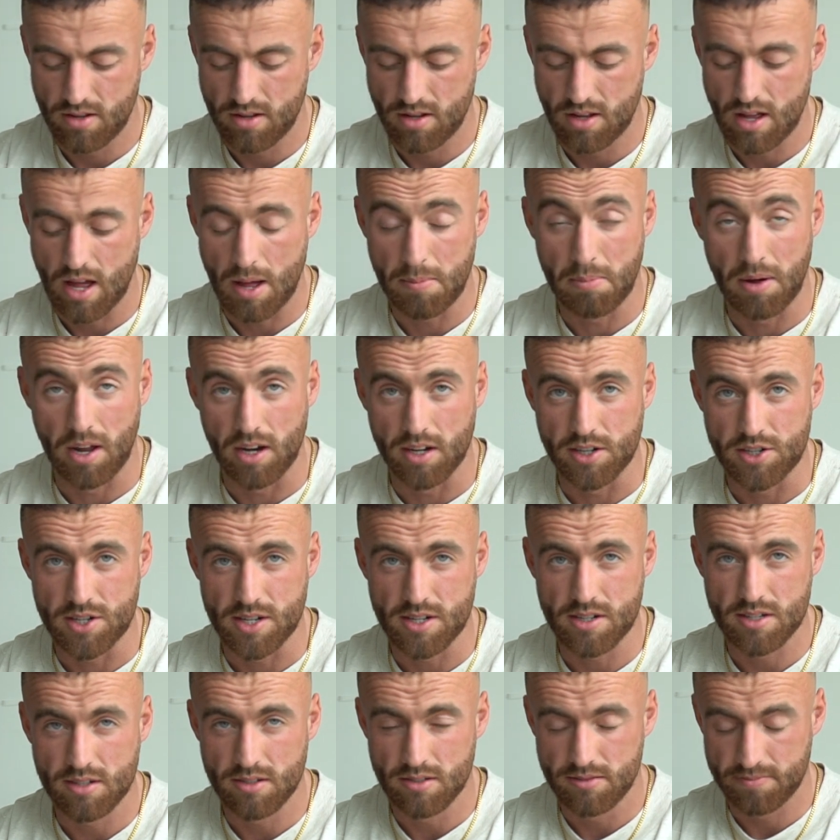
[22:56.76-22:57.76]

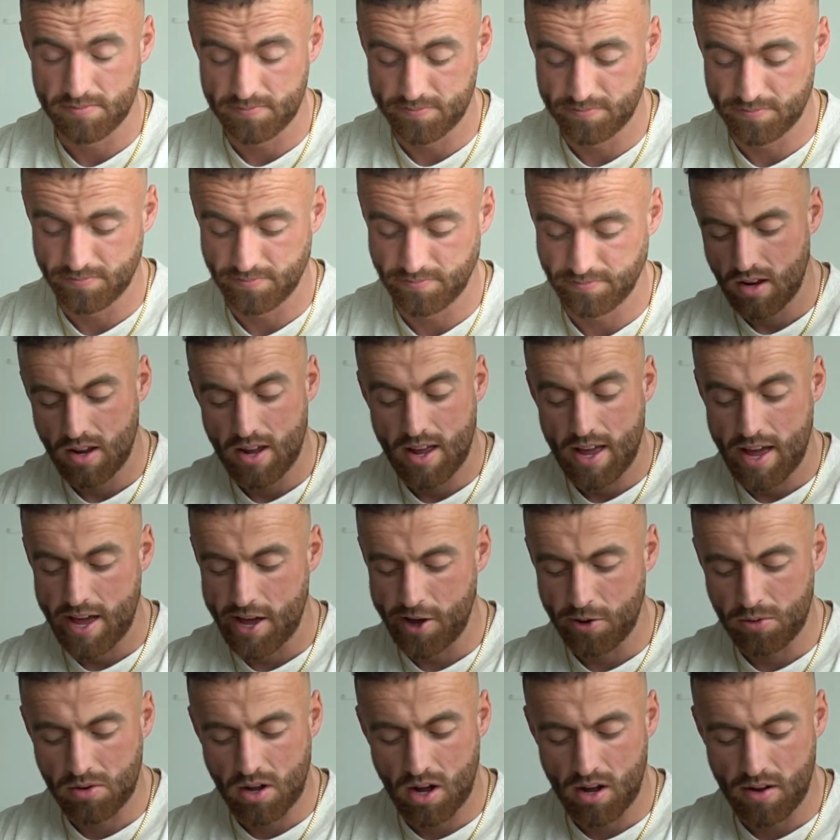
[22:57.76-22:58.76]
Apologies.
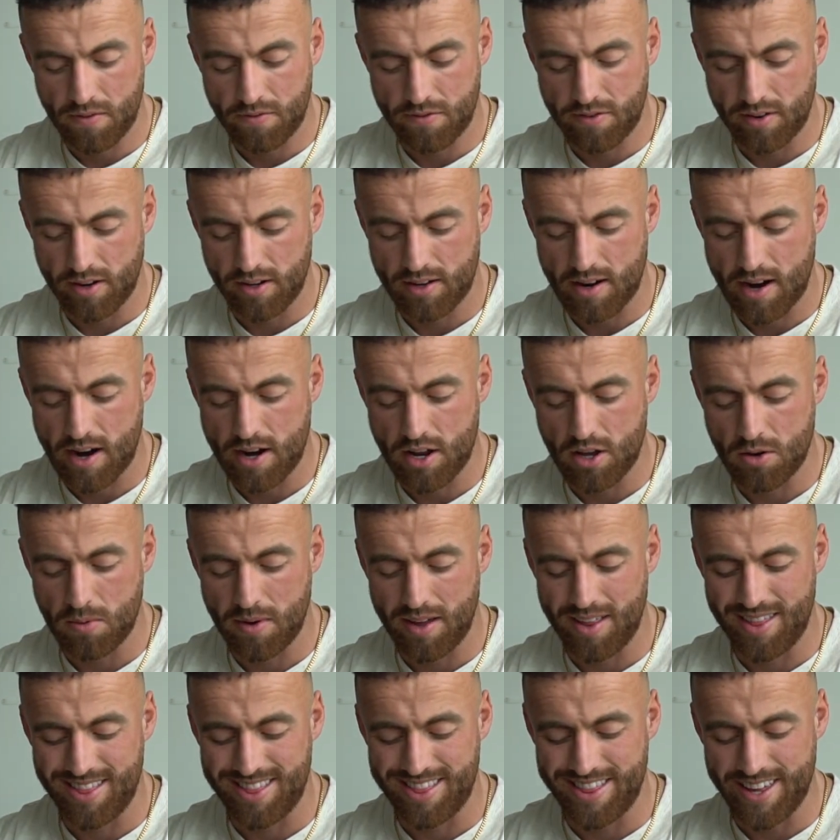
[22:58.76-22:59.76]
How confident are you
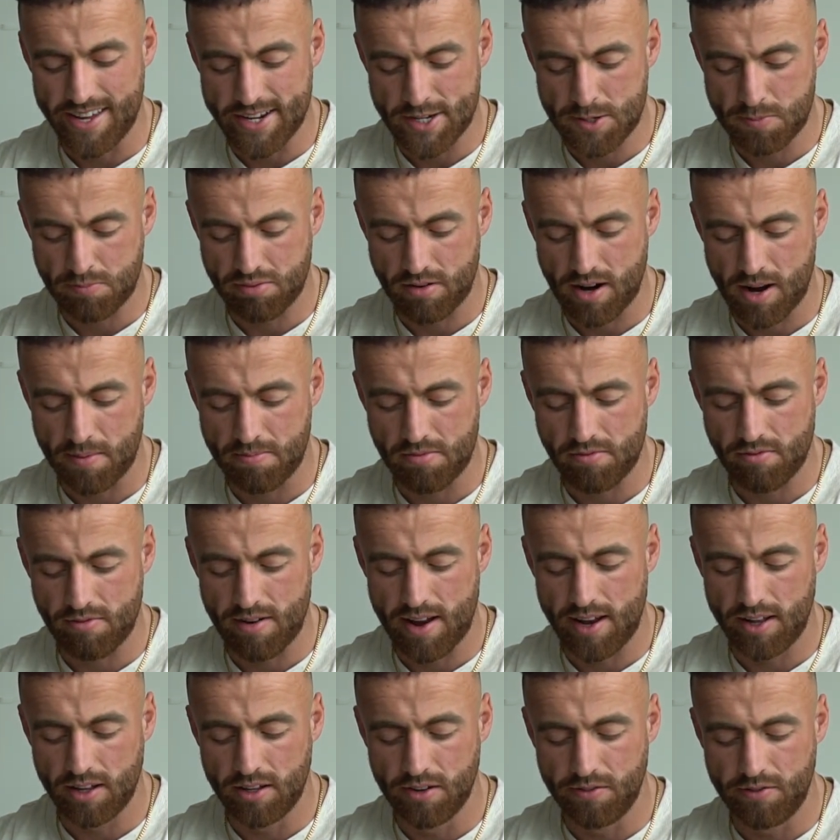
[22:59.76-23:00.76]
in this prep
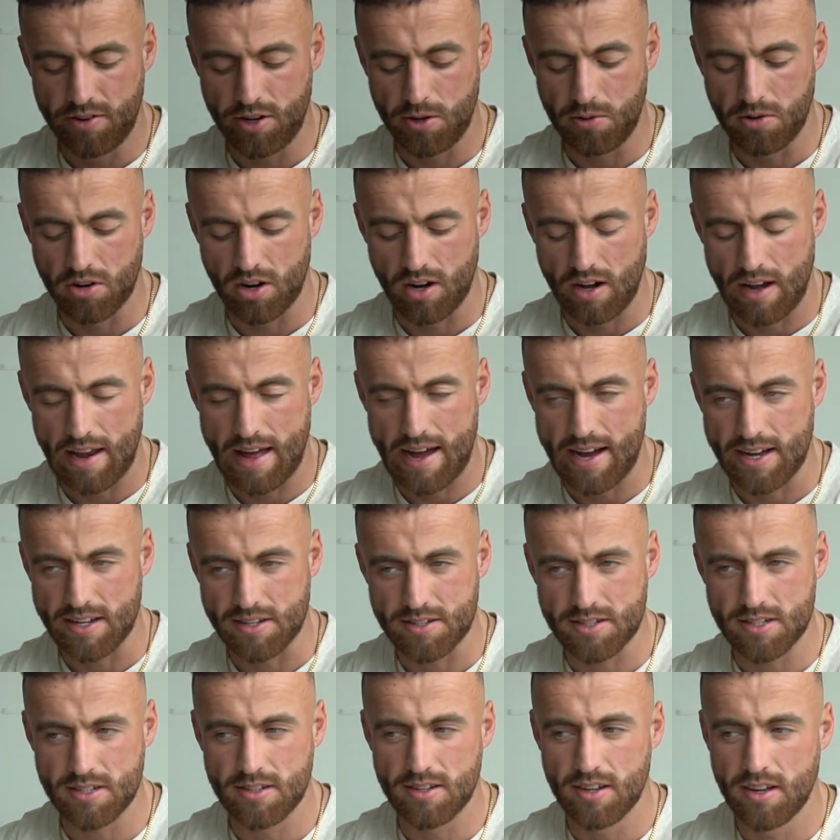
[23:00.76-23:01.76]
relative to your
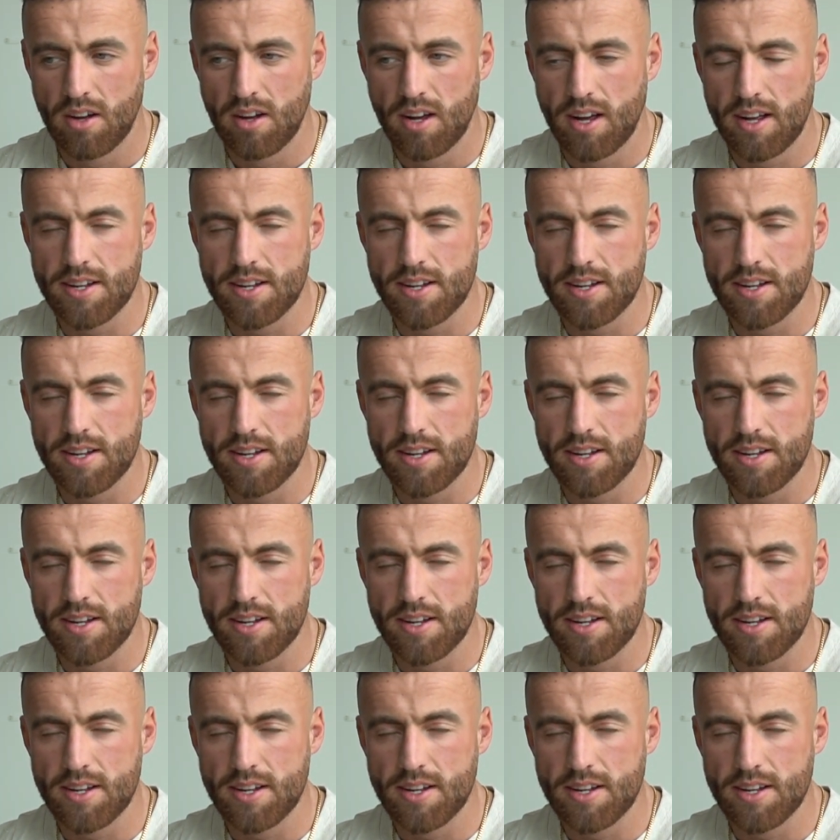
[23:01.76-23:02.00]
last?